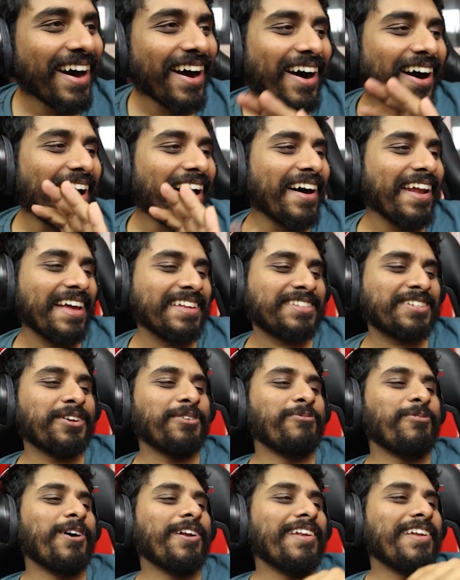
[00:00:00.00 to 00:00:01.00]
Oh, that's a
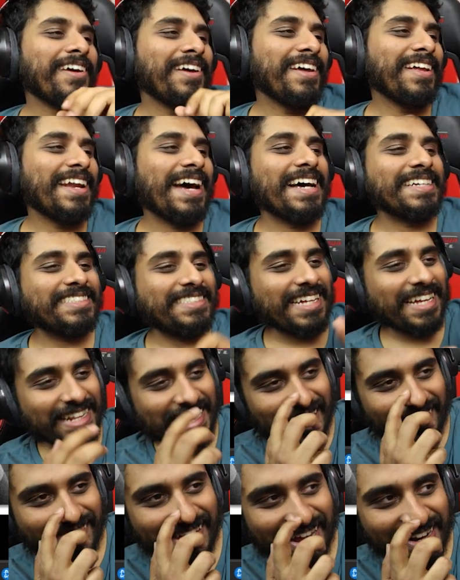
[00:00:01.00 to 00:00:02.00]
good one.
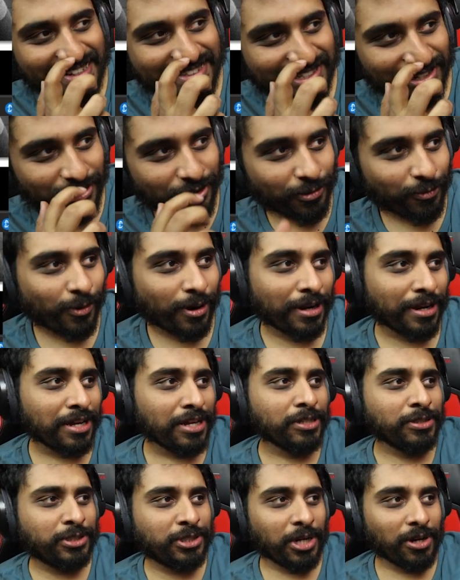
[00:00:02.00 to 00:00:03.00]
Now that is a good one.
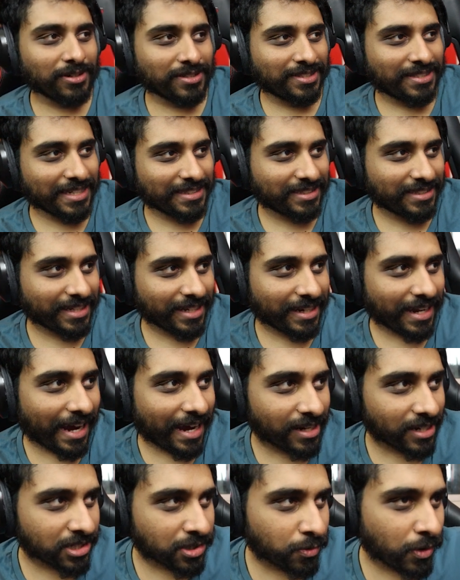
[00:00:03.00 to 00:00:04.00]
Joke
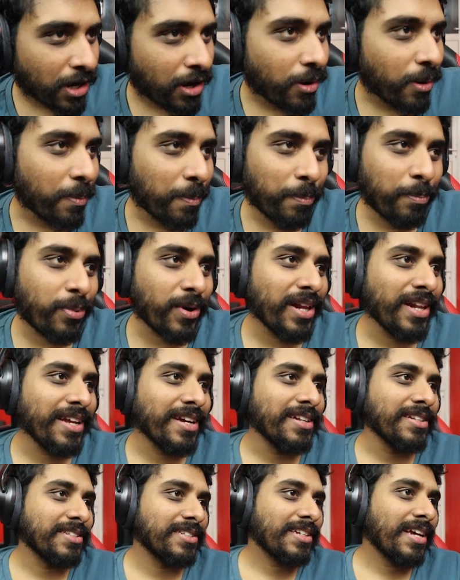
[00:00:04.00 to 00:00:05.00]
69 as well.
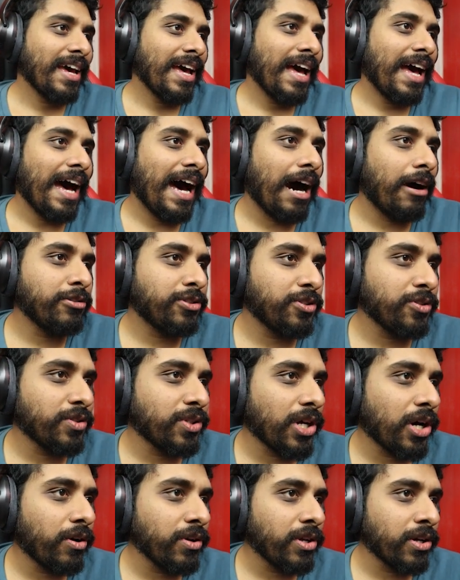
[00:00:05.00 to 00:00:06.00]
Brilliant. How do you
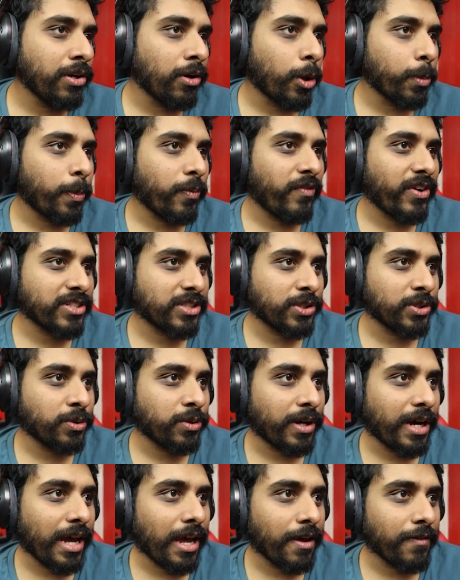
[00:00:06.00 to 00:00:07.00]
know you're an old
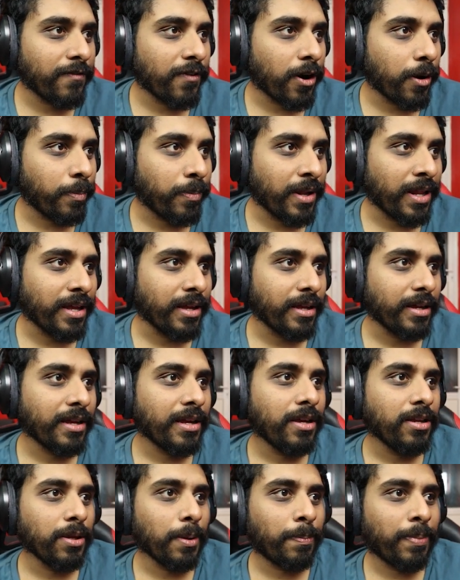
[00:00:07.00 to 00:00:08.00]
professional AFL player?
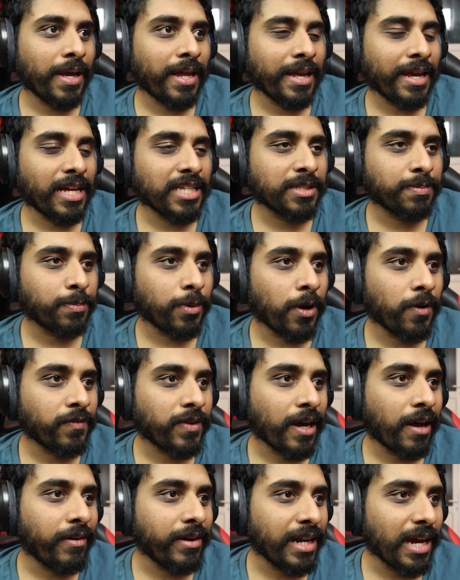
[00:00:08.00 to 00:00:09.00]
You played against both
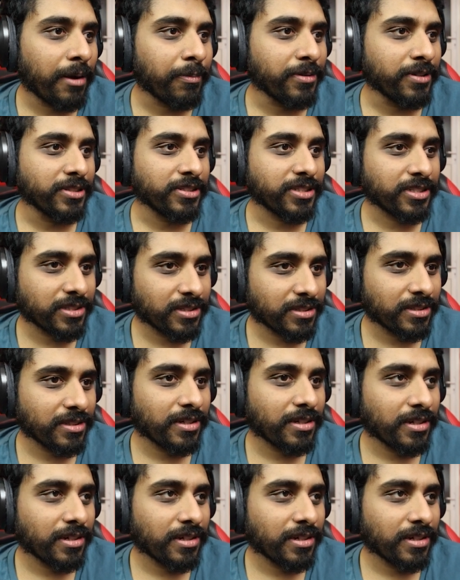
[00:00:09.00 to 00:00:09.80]
Carriablets.